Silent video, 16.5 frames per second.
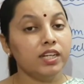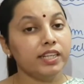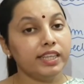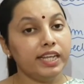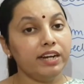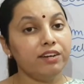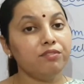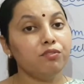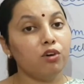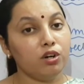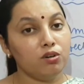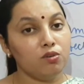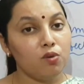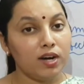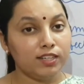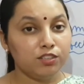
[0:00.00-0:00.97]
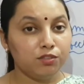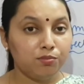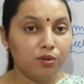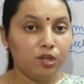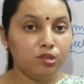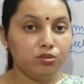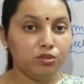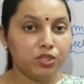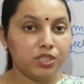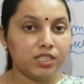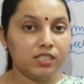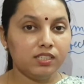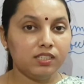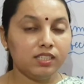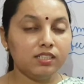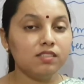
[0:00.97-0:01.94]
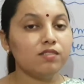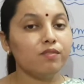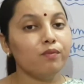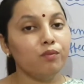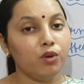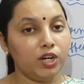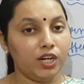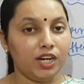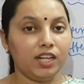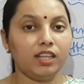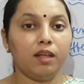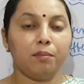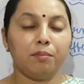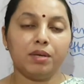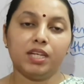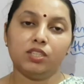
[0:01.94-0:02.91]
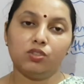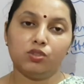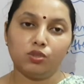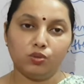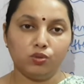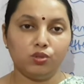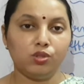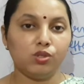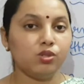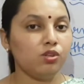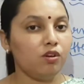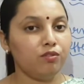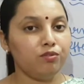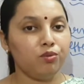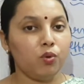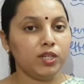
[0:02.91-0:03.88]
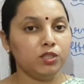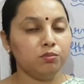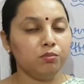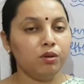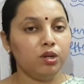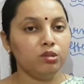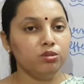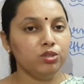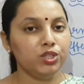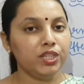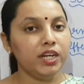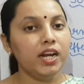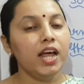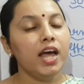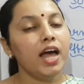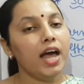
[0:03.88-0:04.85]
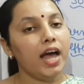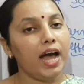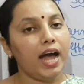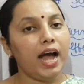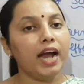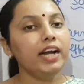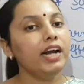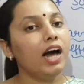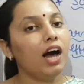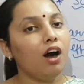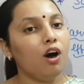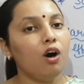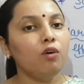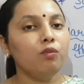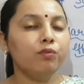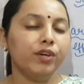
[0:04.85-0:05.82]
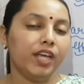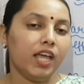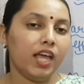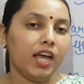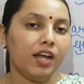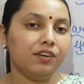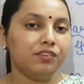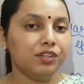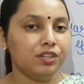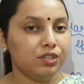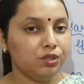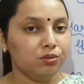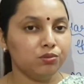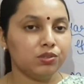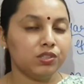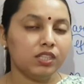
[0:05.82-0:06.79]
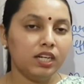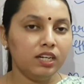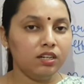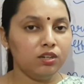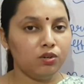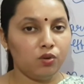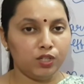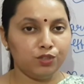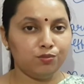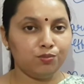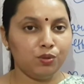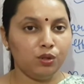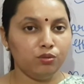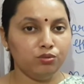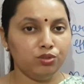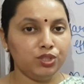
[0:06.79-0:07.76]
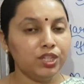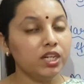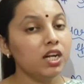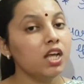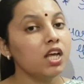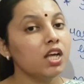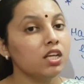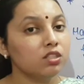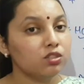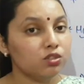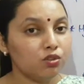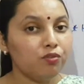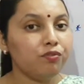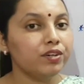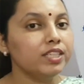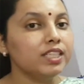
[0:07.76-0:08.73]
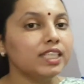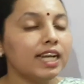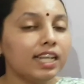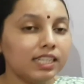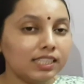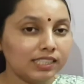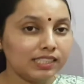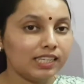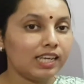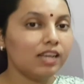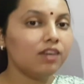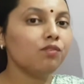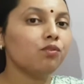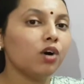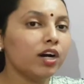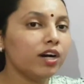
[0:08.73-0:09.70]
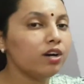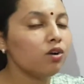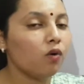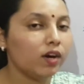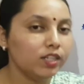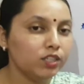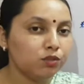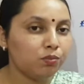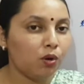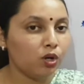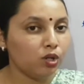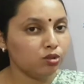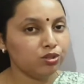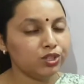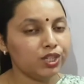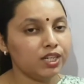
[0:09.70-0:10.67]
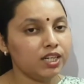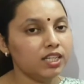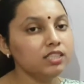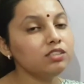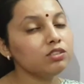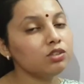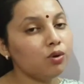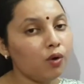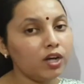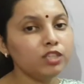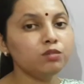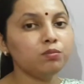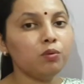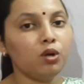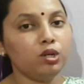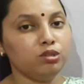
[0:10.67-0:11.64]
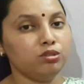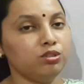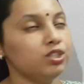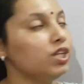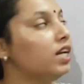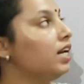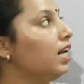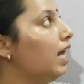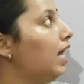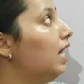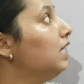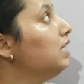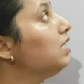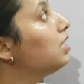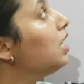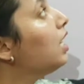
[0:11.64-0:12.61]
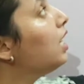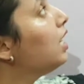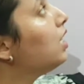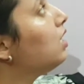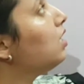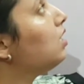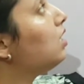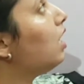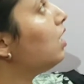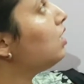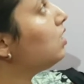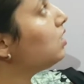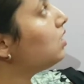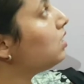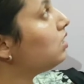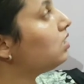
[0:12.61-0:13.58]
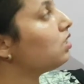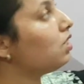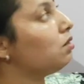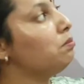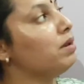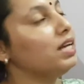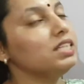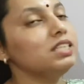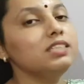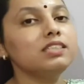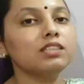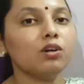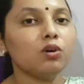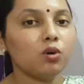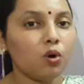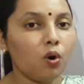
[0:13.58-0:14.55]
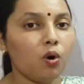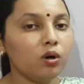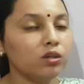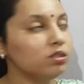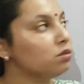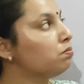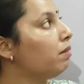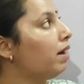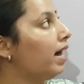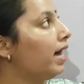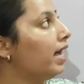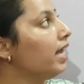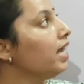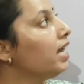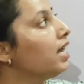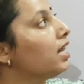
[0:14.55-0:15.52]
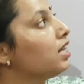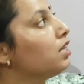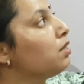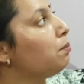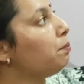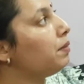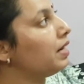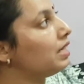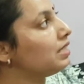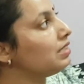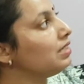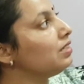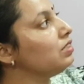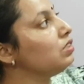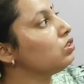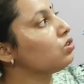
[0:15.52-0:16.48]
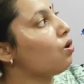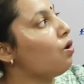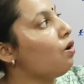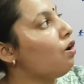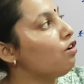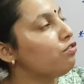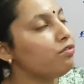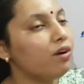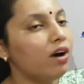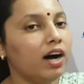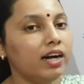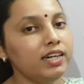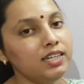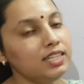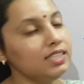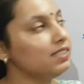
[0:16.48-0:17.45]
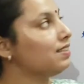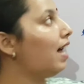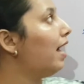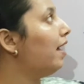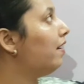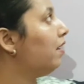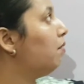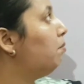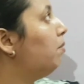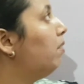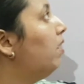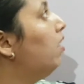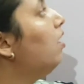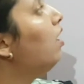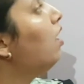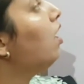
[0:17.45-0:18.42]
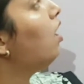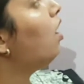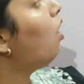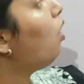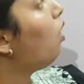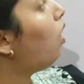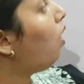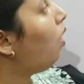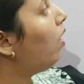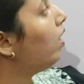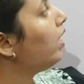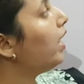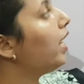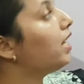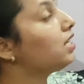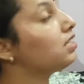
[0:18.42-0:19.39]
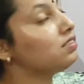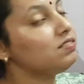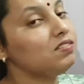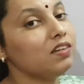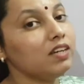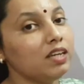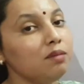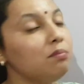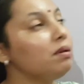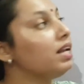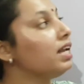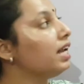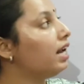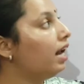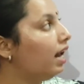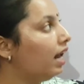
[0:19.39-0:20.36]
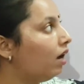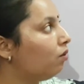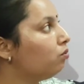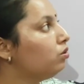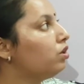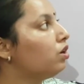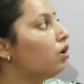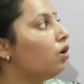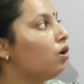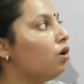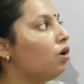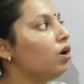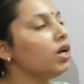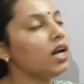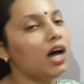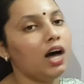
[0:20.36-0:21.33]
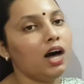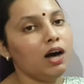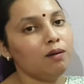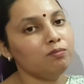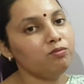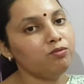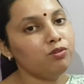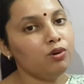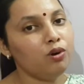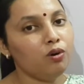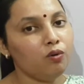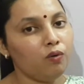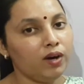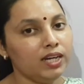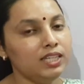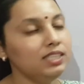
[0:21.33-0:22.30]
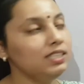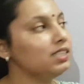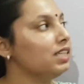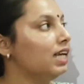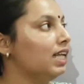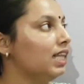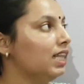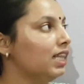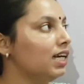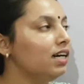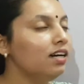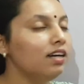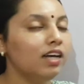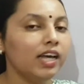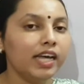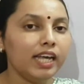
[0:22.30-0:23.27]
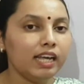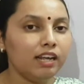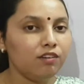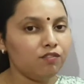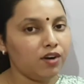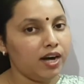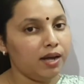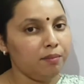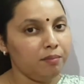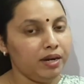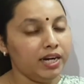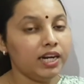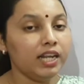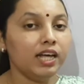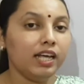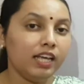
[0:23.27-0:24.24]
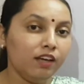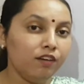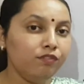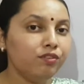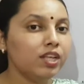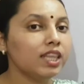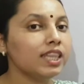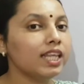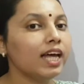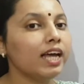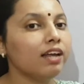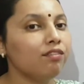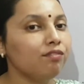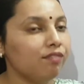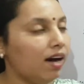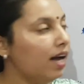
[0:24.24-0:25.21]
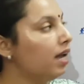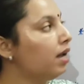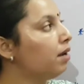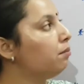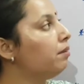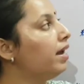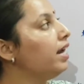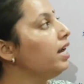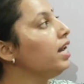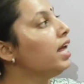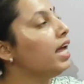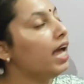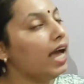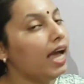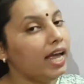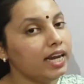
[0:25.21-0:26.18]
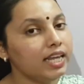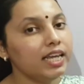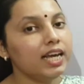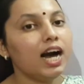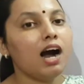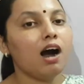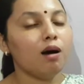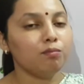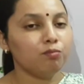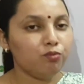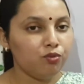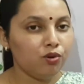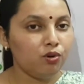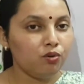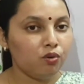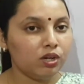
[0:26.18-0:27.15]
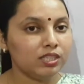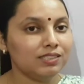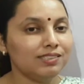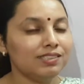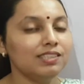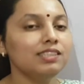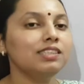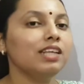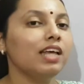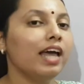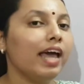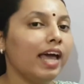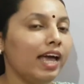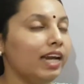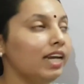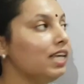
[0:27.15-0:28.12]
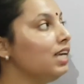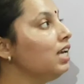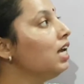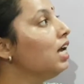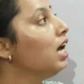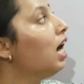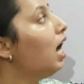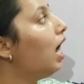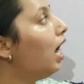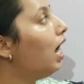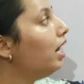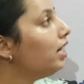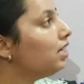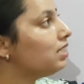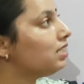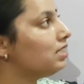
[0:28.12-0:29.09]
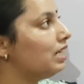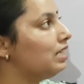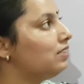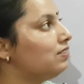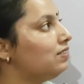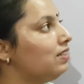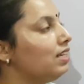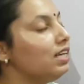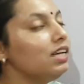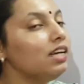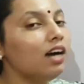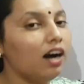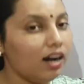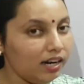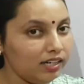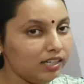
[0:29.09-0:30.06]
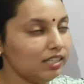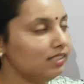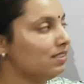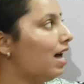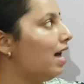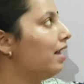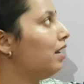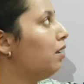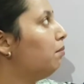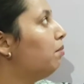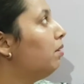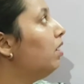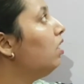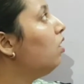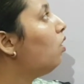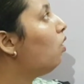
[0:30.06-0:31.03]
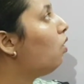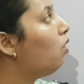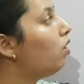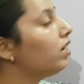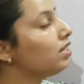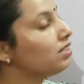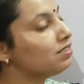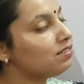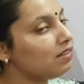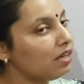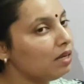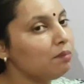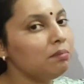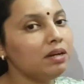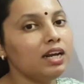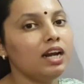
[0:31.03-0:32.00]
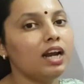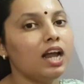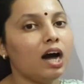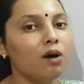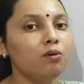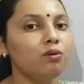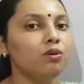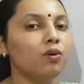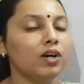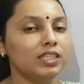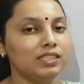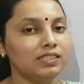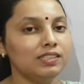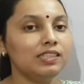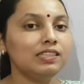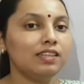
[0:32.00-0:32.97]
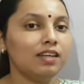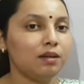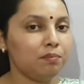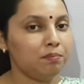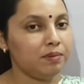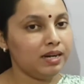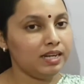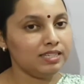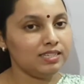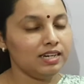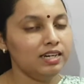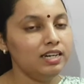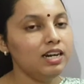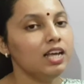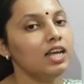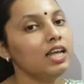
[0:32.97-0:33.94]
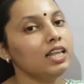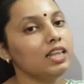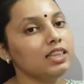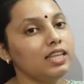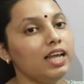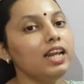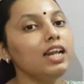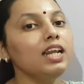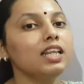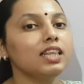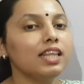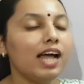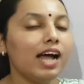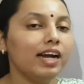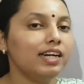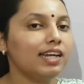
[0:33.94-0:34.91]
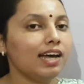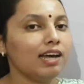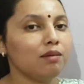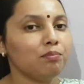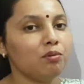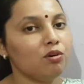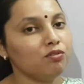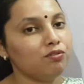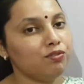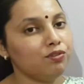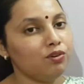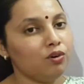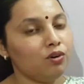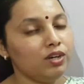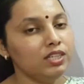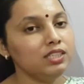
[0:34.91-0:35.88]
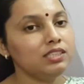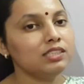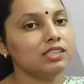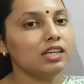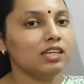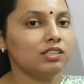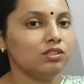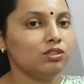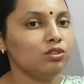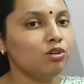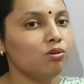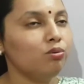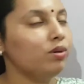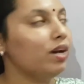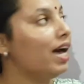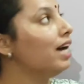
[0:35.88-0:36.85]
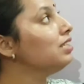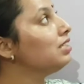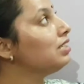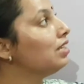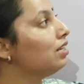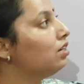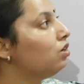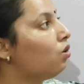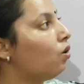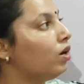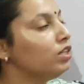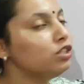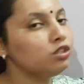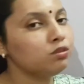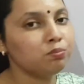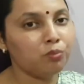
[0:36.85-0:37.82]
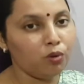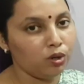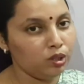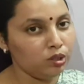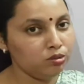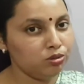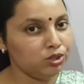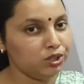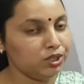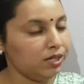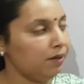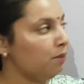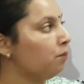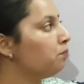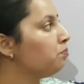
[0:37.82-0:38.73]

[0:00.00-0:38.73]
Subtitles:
That what noise pollution is, what are the main sources of noise pollution, and how we can reduce the noise pollution. So firstly, see what noise pollution is. Noise pollution is the disturbance caused by the presence of undesirable or extremely loud or harmful noise in the environment. If in the environment any harmful noises, any unnecessary, undesirable or extremely loud noises are present, then that type of noise is known as noise pollution.